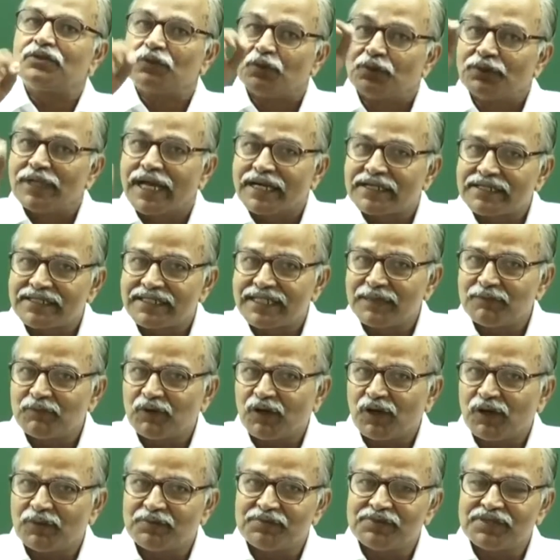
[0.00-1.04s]
to that same
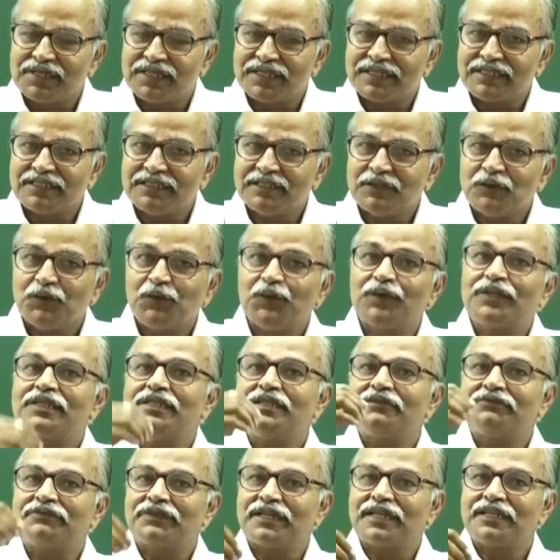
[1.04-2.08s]
object
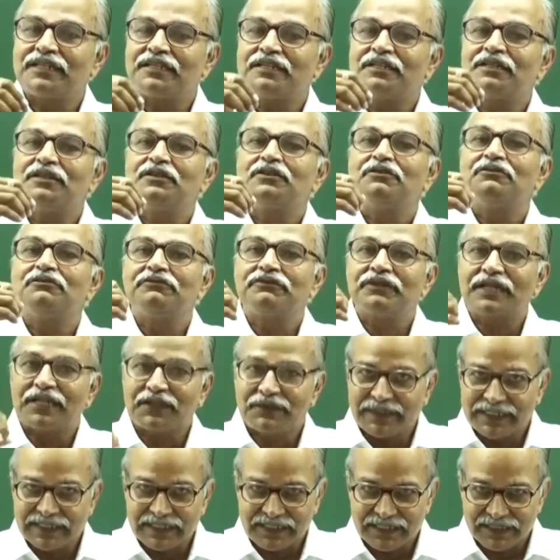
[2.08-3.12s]
with different
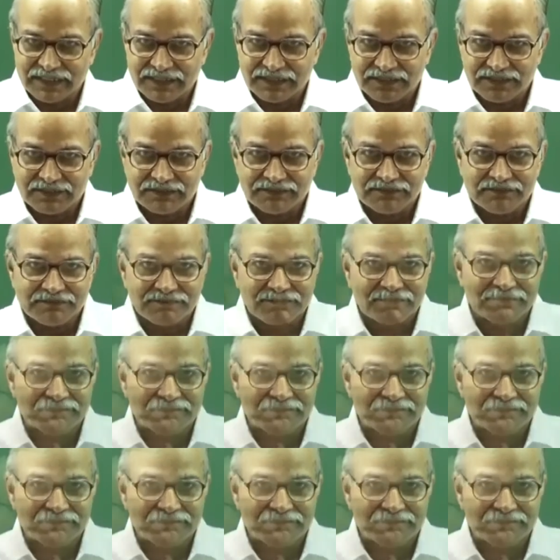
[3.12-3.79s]
frequencies.